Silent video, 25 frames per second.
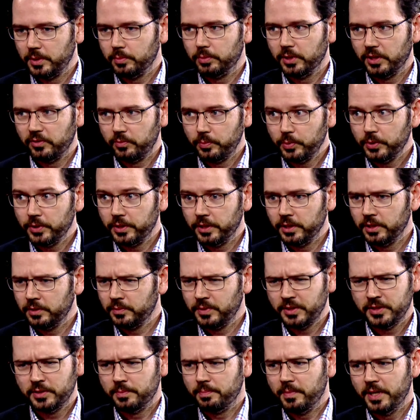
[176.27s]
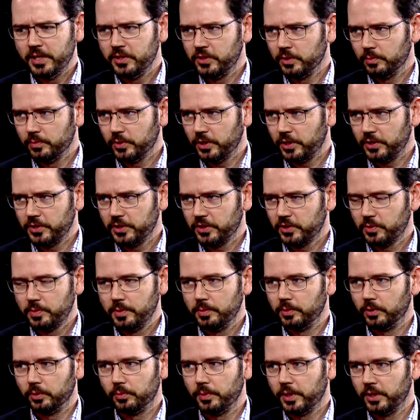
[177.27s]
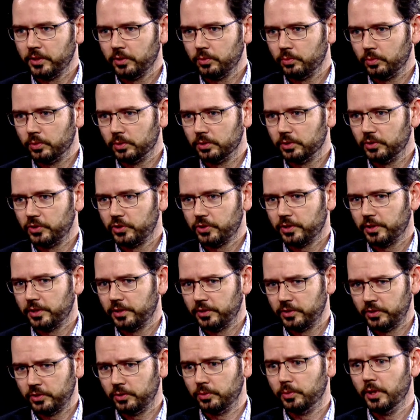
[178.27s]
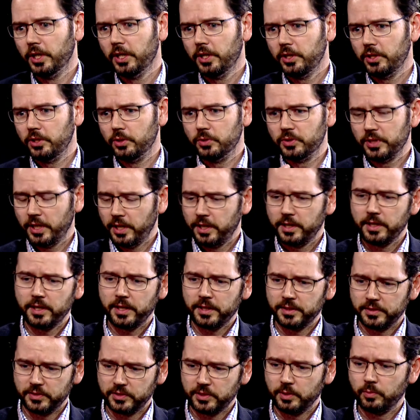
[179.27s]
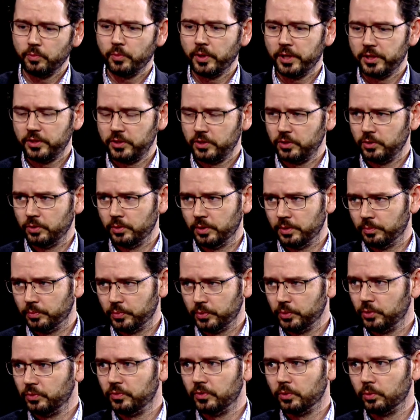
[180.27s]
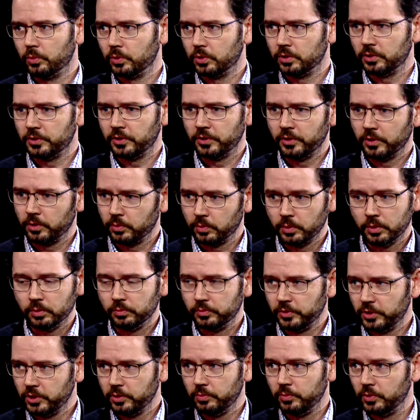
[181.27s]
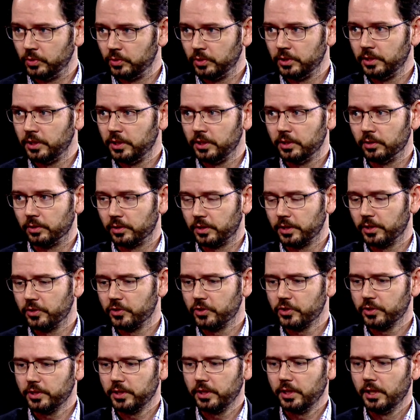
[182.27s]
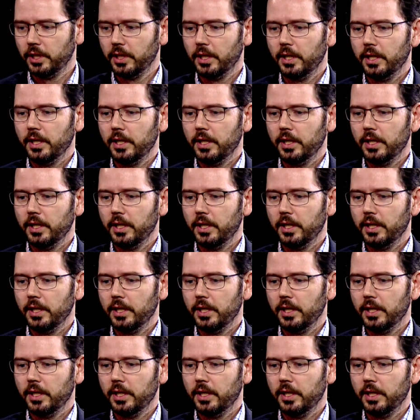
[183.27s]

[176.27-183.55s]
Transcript: people have put in these amazing projects, people around the world trying to use AI in some way to improve the world in their own community or country.